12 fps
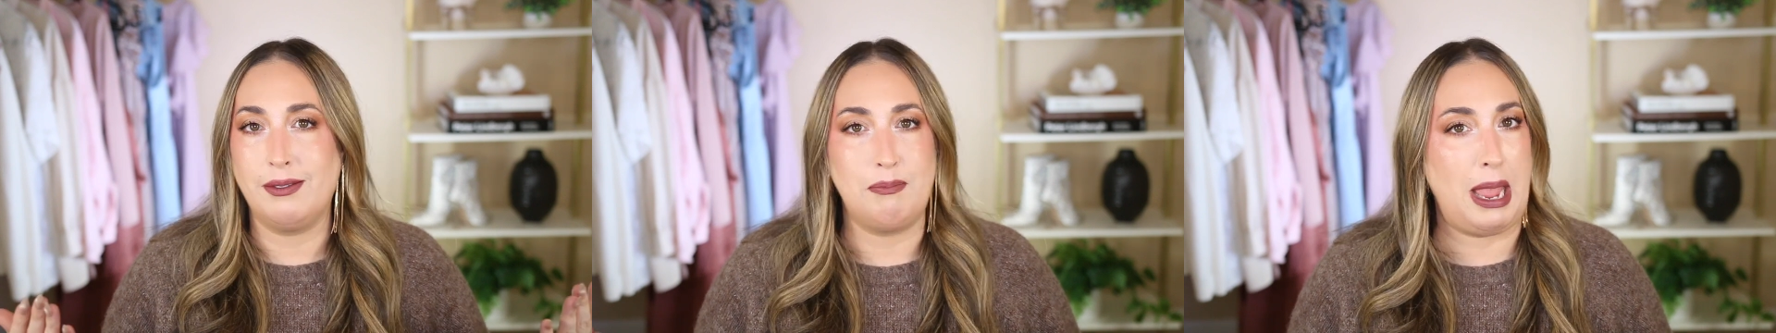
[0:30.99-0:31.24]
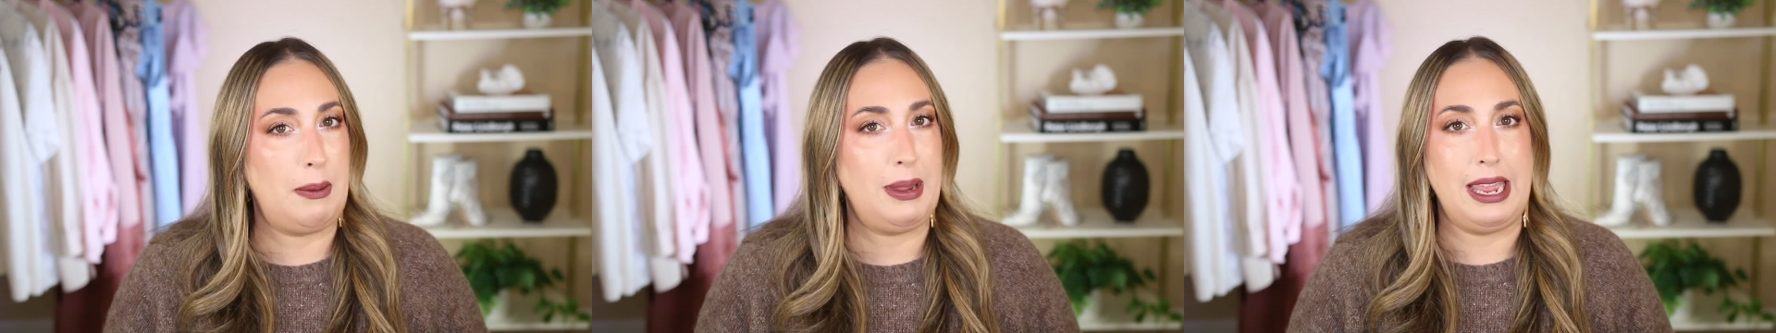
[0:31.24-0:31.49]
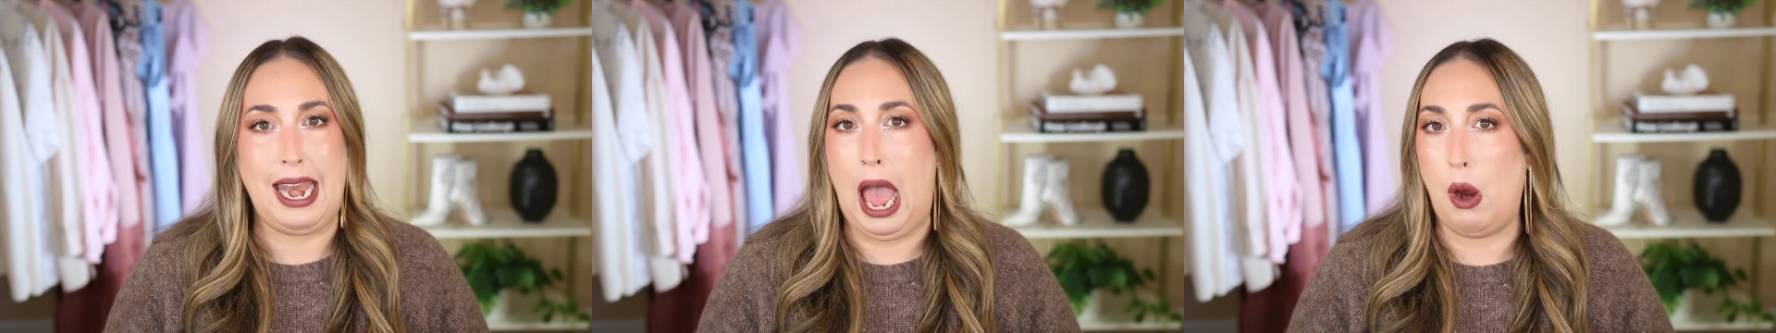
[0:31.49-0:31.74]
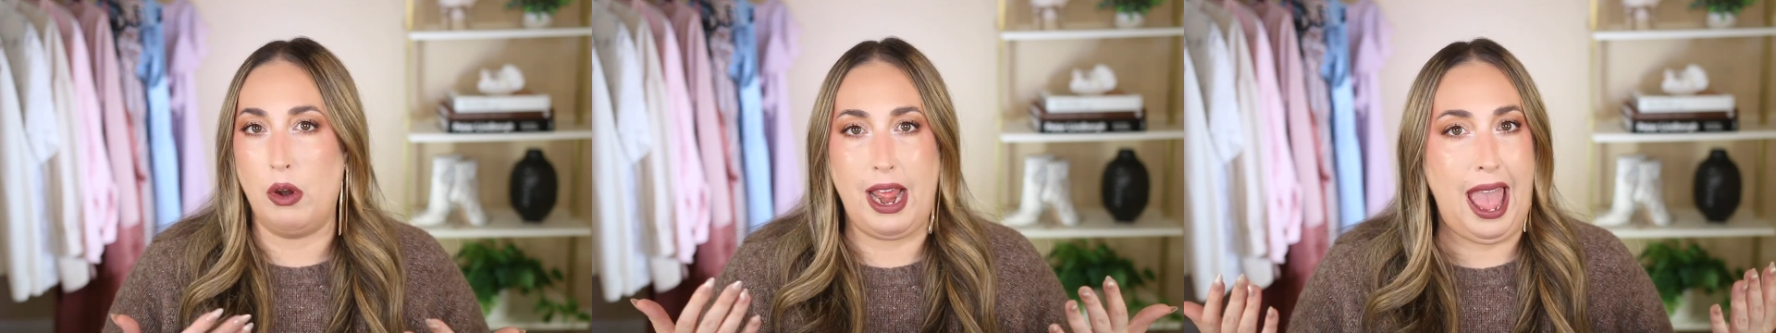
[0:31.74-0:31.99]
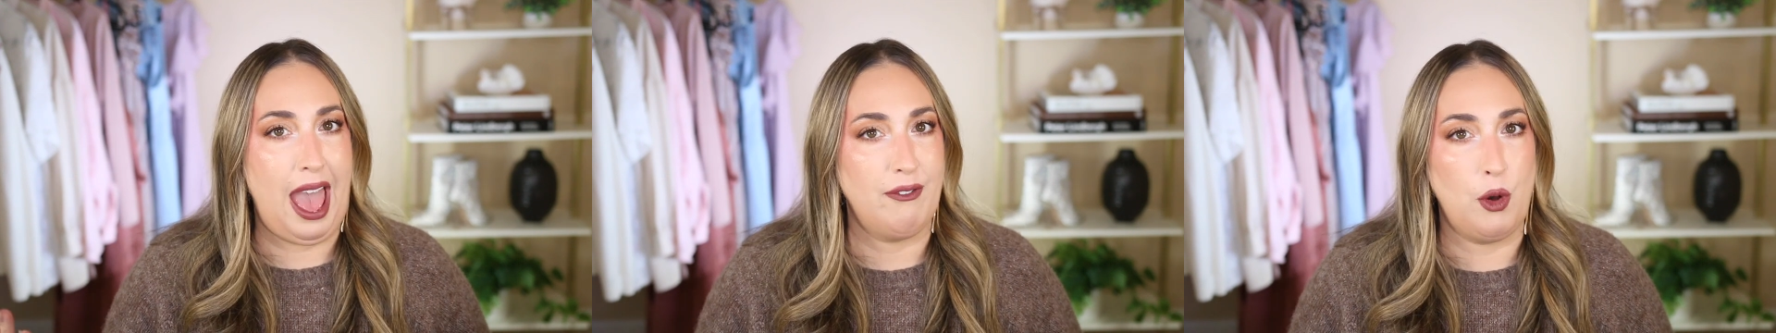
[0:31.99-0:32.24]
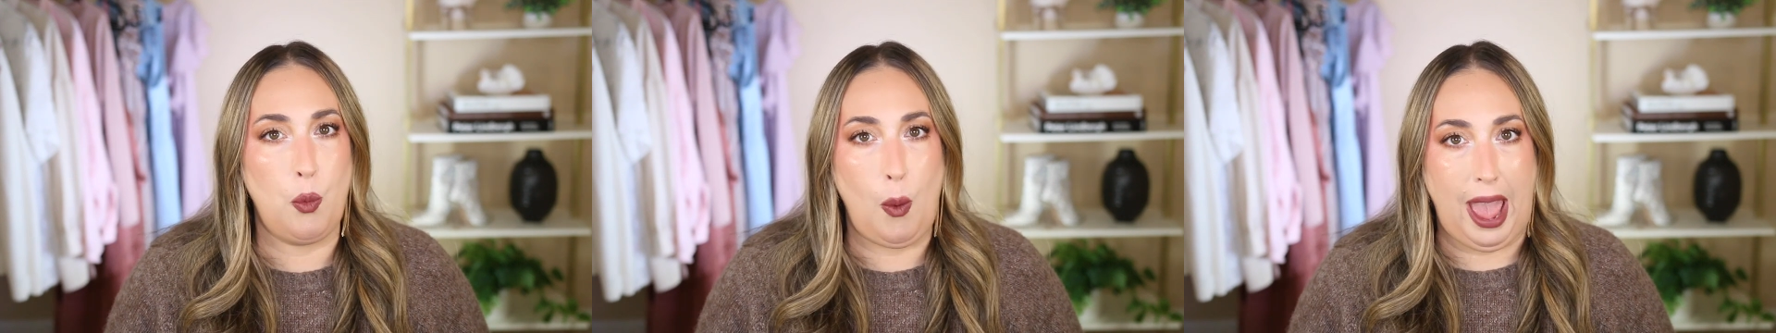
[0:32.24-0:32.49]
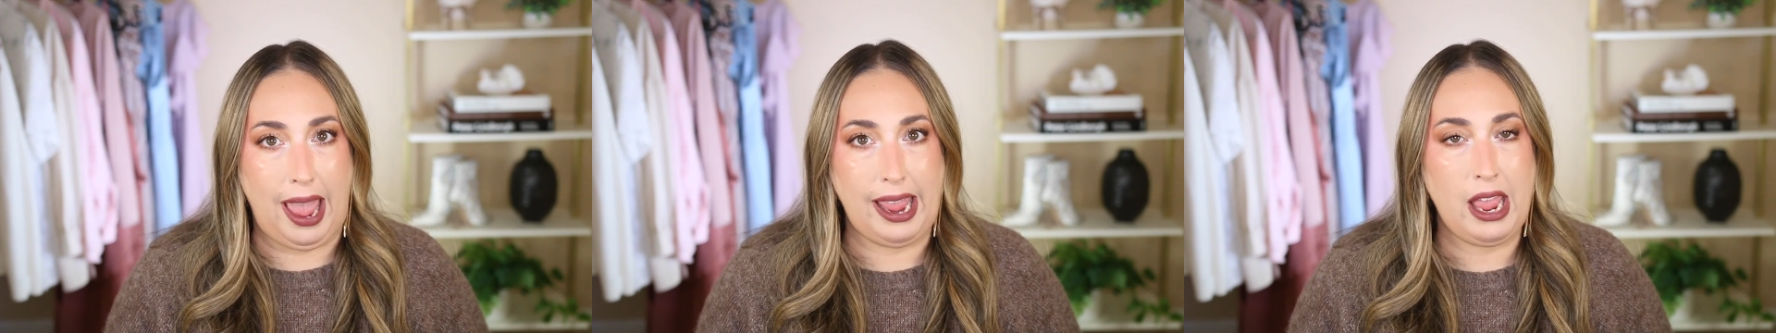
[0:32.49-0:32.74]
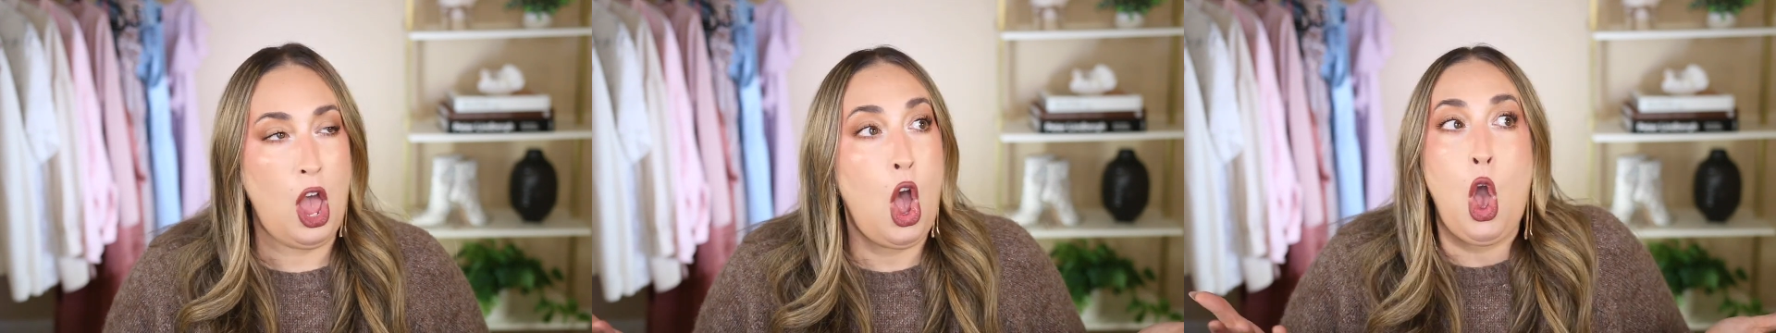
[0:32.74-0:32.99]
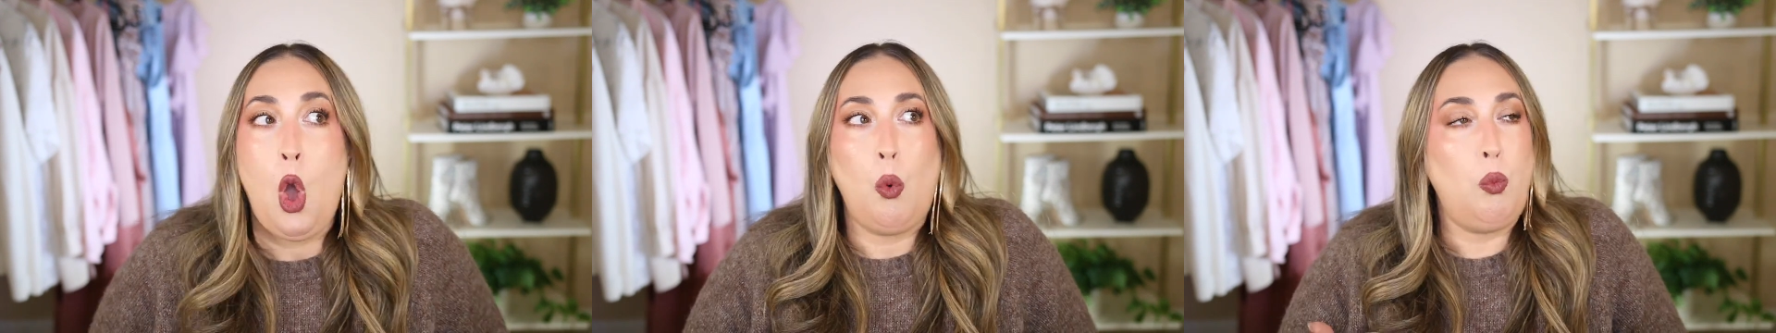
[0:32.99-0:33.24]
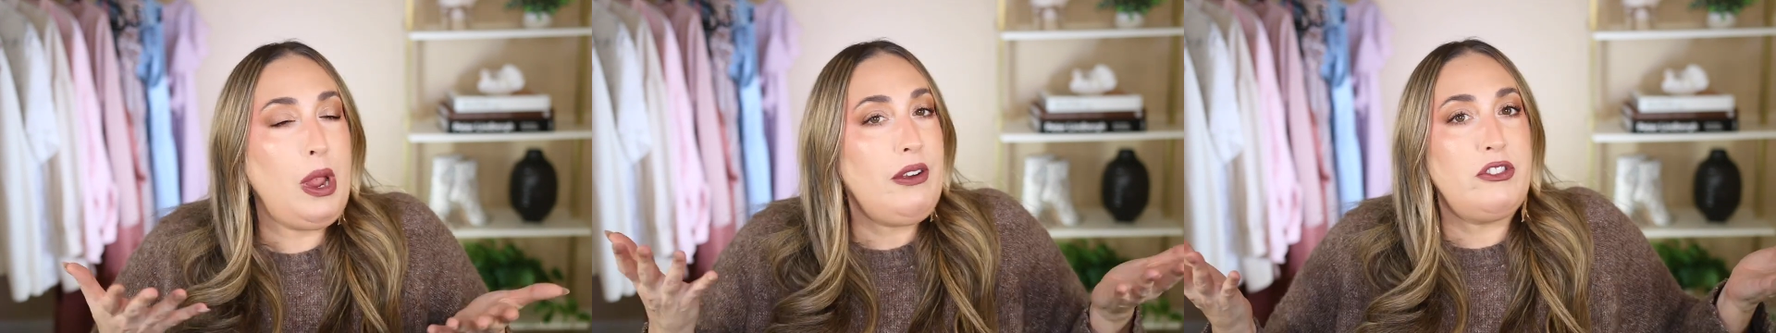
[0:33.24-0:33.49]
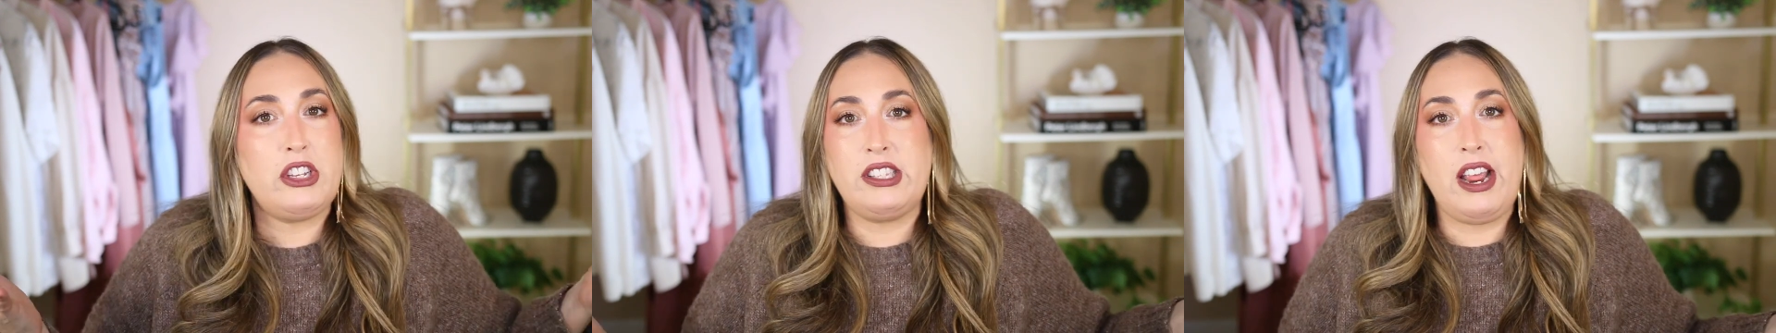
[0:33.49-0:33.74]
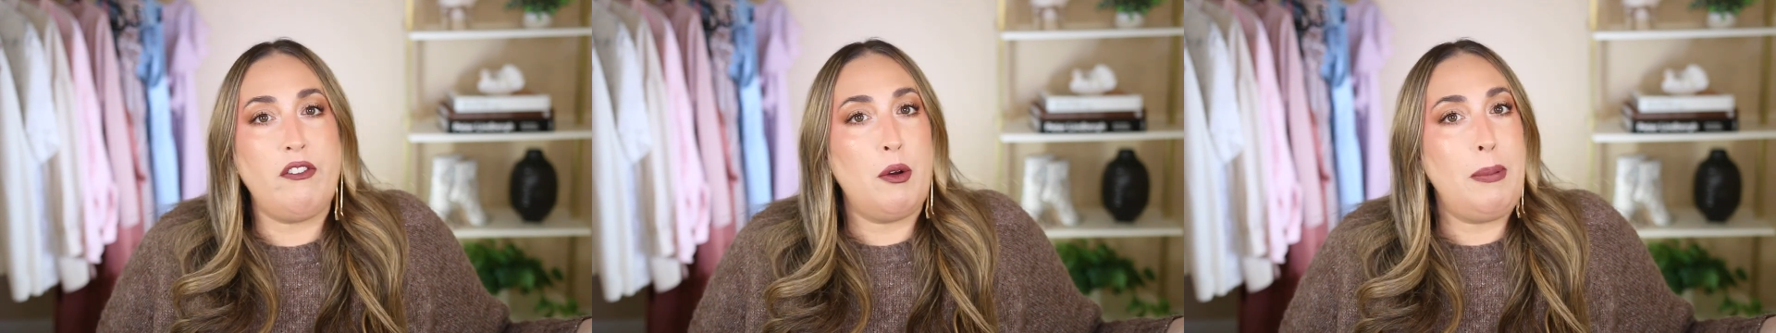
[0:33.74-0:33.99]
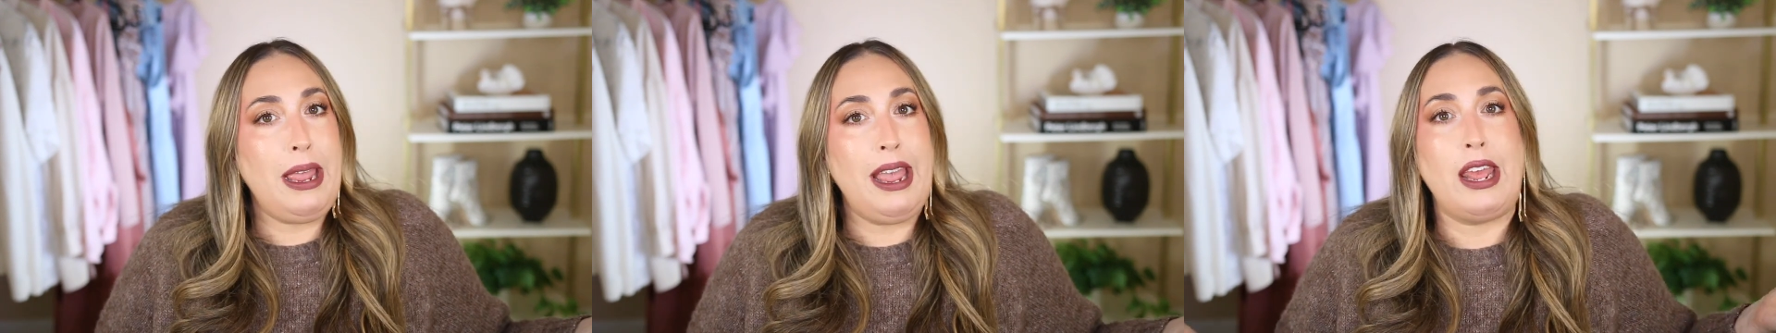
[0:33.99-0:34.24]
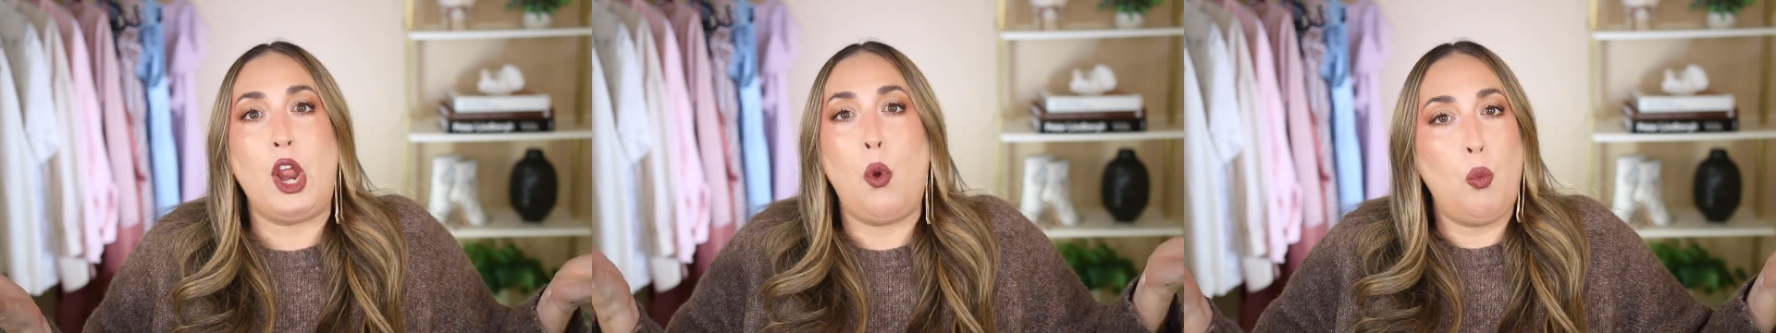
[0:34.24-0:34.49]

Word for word: maybe an hour and a half away, We've just never been.